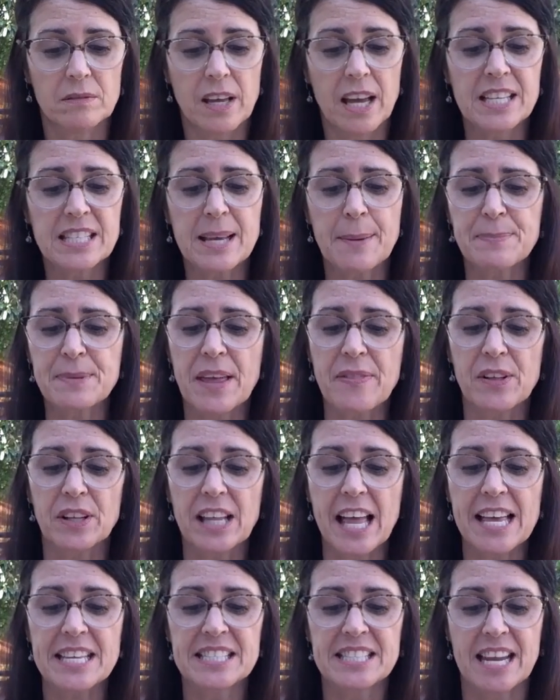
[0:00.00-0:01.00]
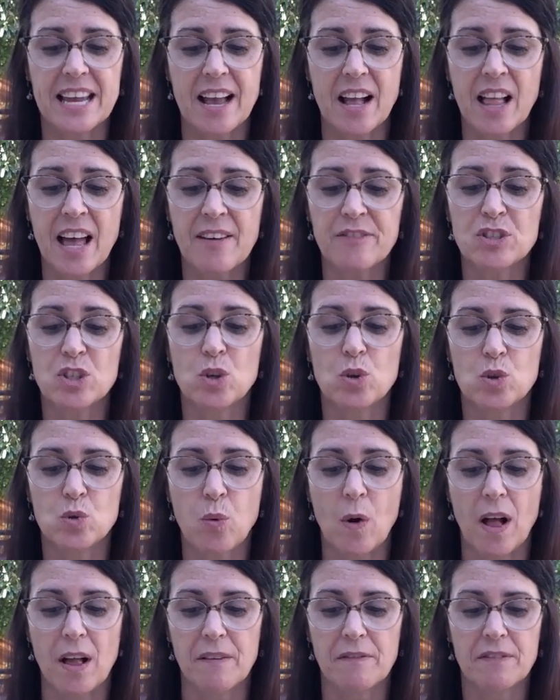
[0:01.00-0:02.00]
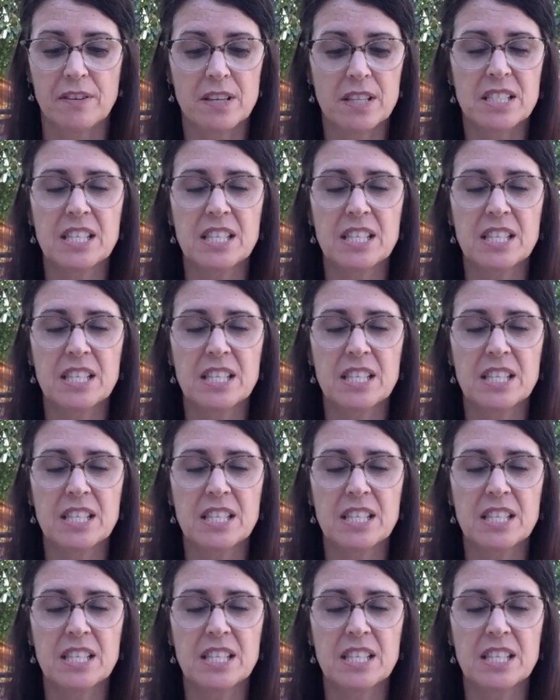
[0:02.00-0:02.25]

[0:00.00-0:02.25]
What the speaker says: Except on the last day, I'll have to do 12.